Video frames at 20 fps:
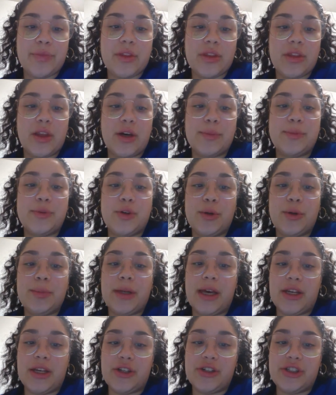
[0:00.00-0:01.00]
The absorbed
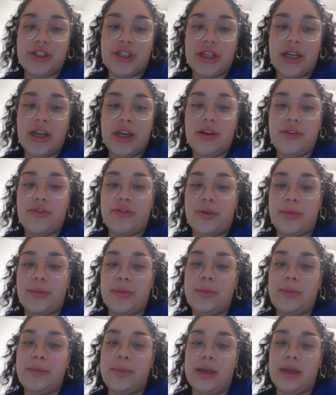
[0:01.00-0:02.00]
energy from
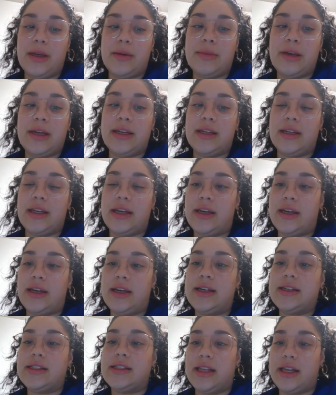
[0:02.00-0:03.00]
the beam
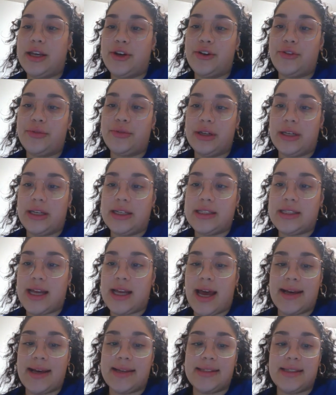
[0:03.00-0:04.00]
is later released
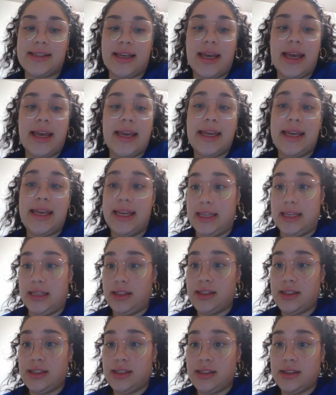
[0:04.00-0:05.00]
as
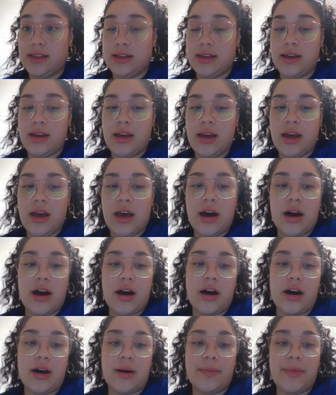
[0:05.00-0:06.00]
heat.
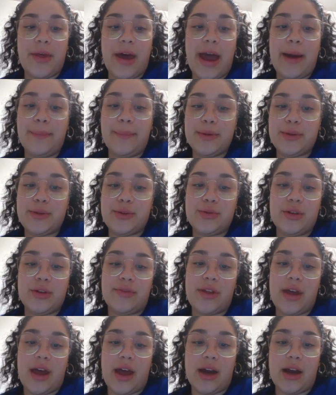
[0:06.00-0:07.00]
The amplitude
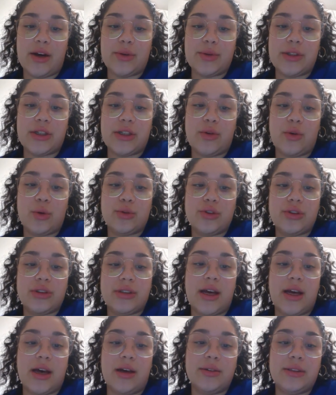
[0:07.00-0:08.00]
of the echoes in the
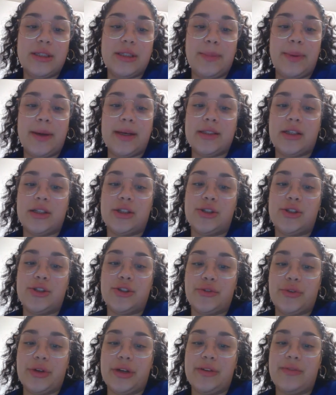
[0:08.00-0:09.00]
ultrasound depends on the
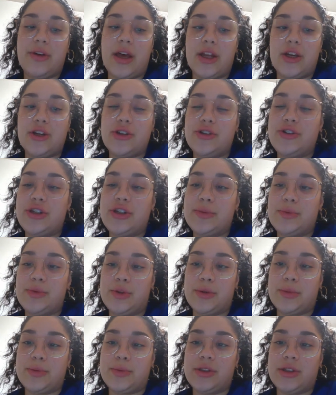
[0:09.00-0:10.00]
degree of energy
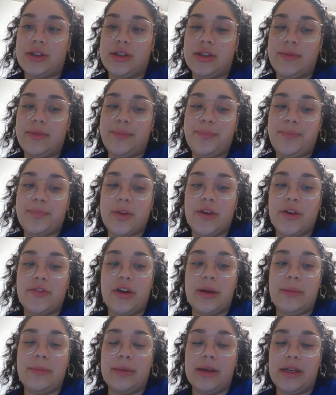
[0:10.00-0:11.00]
absorption of
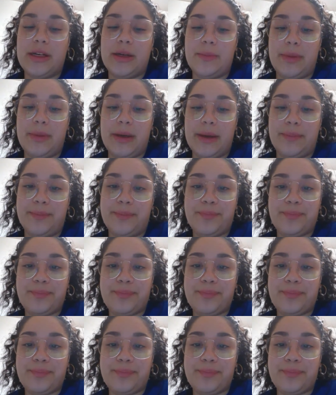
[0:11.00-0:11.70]
the emitted beam.